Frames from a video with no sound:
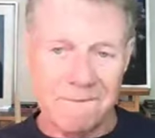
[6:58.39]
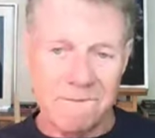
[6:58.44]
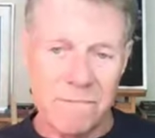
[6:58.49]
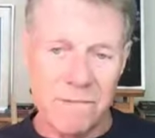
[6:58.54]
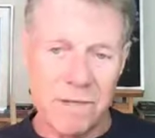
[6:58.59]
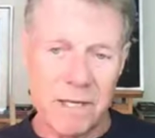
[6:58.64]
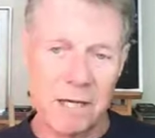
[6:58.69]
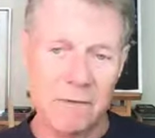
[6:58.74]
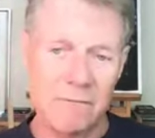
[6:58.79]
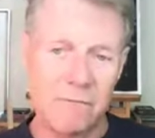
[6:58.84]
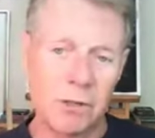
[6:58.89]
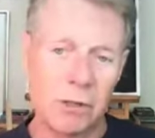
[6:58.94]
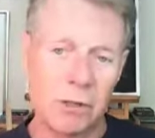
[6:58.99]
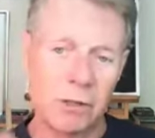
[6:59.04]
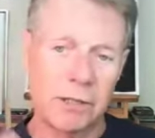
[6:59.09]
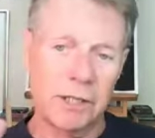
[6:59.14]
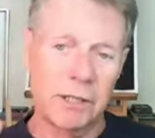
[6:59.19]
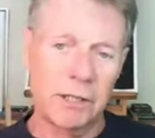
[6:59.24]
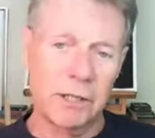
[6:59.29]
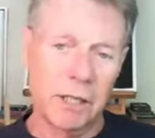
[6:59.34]
Then if you
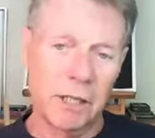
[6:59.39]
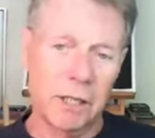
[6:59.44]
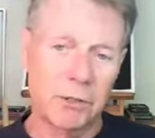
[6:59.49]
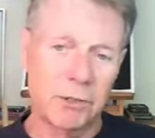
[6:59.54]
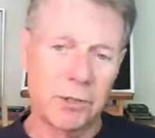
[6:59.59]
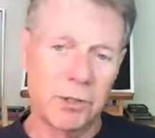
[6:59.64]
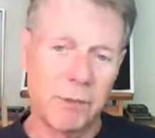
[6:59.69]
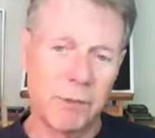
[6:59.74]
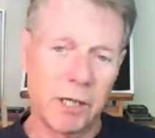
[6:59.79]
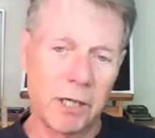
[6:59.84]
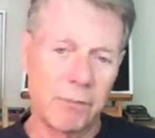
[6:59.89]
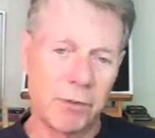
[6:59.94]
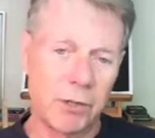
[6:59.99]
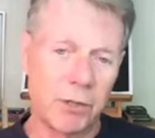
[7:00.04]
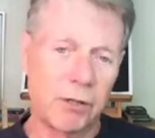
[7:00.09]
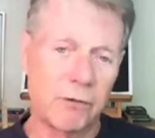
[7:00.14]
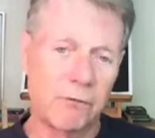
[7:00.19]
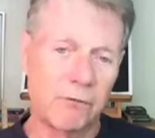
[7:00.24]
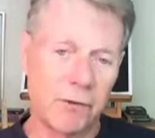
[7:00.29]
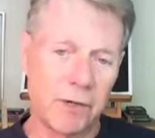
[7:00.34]
looked in the culture medium, you
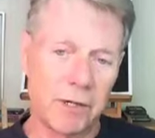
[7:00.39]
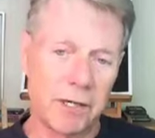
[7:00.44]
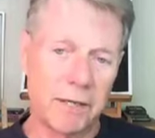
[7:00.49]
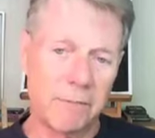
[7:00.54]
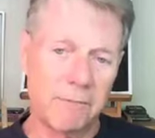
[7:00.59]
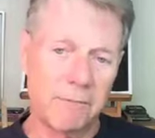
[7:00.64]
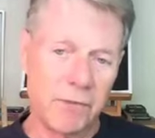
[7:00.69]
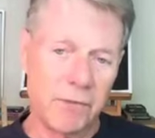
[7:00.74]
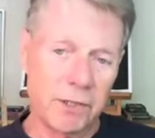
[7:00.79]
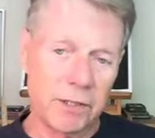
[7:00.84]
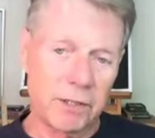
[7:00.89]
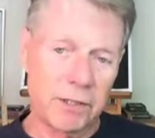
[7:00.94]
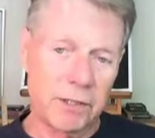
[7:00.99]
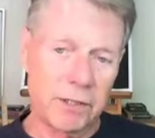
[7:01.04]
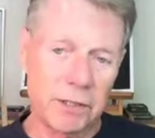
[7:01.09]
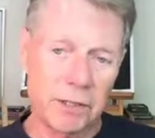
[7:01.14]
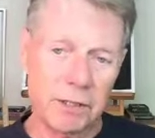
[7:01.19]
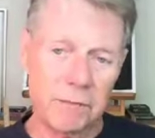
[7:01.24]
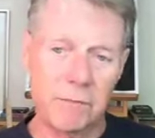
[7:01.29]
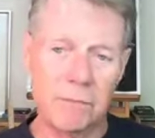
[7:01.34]
could find
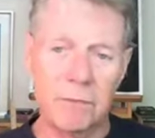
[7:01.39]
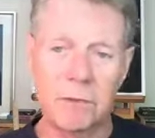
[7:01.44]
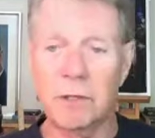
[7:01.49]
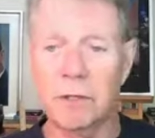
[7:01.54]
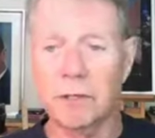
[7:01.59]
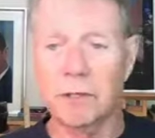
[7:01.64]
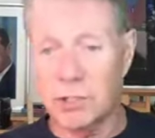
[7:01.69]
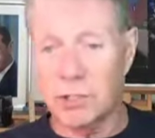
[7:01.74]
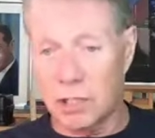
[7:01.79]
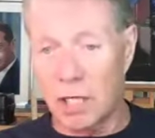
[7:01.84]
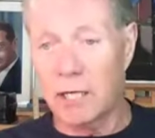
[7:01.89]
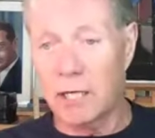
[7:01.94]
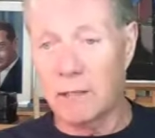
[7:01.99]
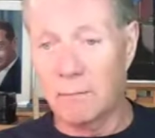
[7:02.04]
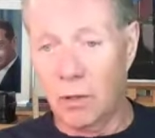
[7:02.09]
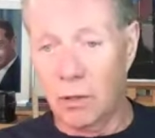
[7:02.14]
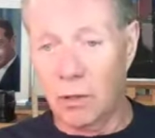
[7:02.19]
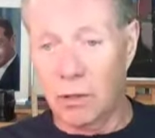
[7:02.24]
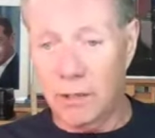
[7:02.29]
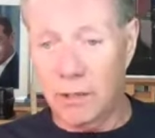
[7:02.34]

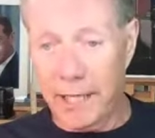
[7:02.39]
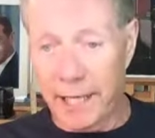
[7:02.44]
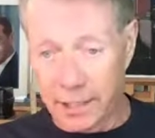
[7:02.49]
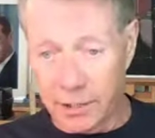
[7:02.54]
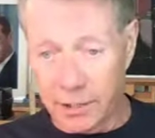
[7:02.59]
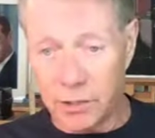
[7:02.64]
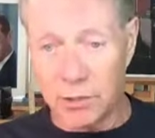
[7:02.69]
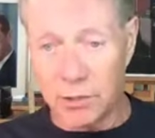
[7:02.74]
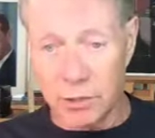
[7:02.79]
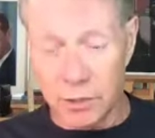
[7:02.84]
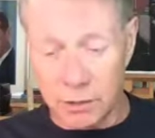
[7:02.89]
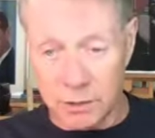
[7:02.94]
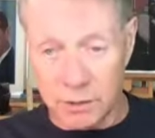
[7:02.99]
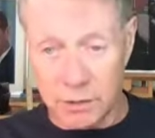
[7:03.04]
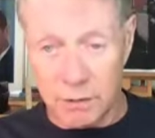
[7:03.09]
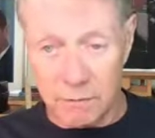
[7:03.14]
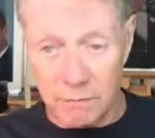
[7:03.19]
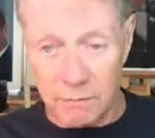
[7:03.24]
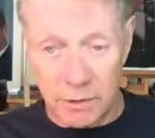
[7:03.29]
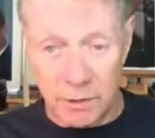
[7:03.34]
soluble
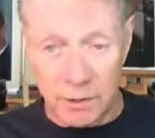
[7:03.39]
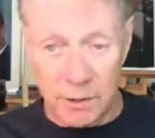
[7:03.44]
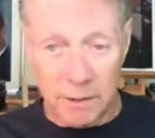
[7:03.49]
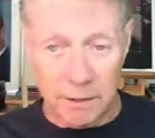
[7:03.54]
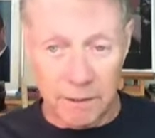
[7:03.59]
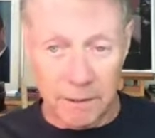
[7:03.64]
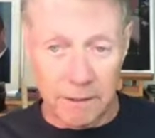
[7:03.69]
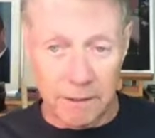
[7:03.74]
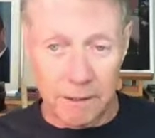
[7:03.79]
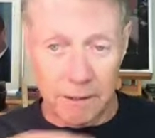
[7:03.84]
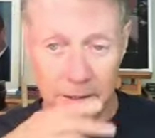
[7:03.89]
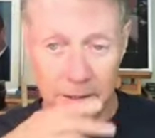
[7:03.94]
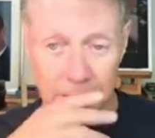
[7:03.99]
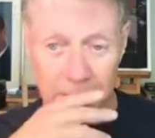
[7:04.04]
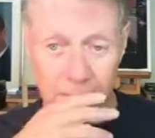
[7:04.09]
antigens in the